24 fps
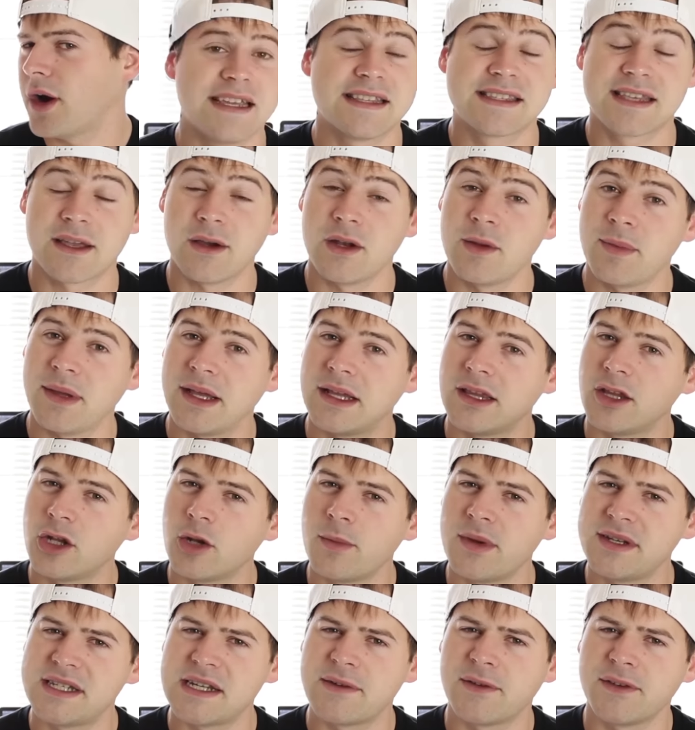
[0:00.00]
It's going to be a little
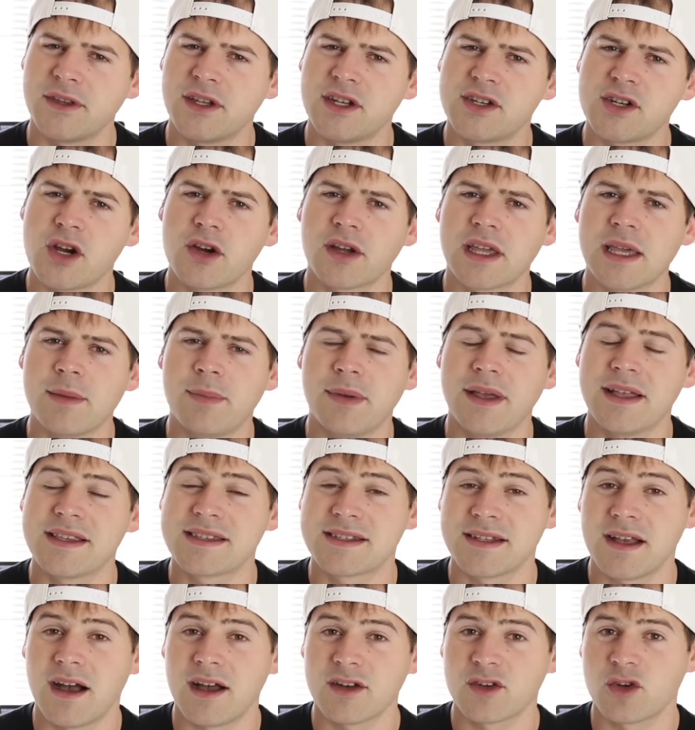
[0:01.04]
bit different than Dark EP. It's
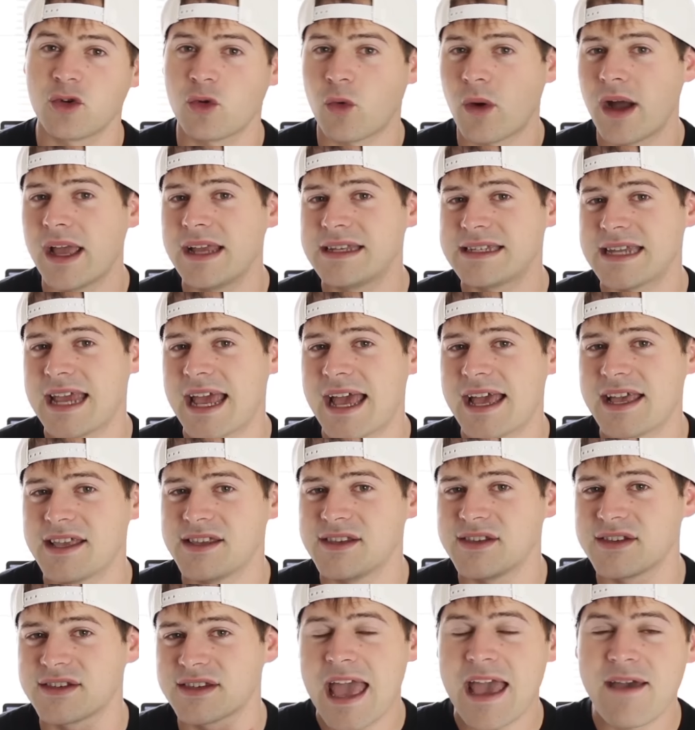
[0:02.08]
not quite
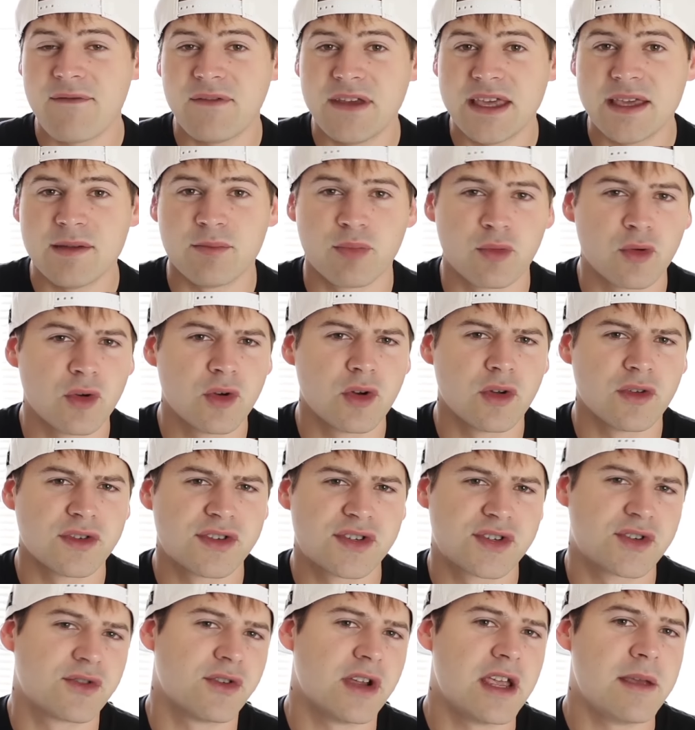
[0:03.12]
as heavy, brutal,
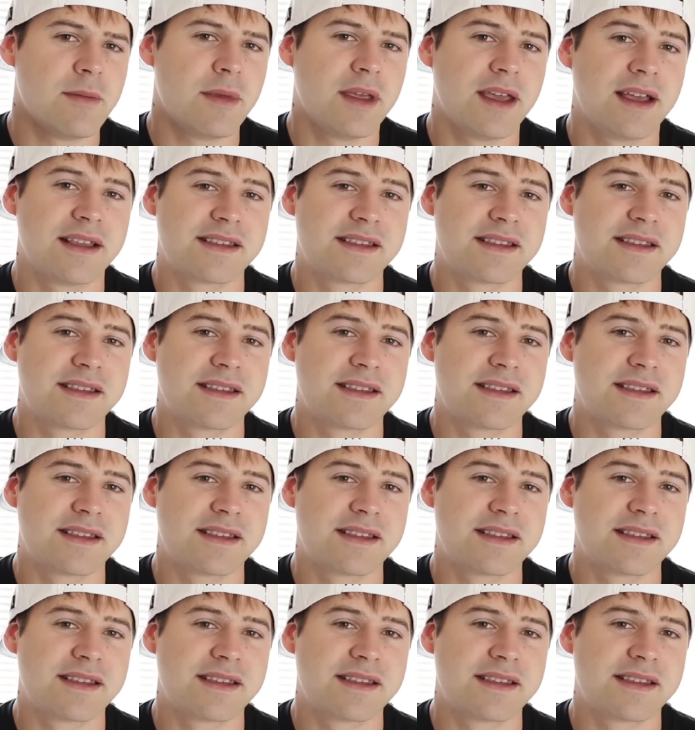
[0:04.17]
screaming.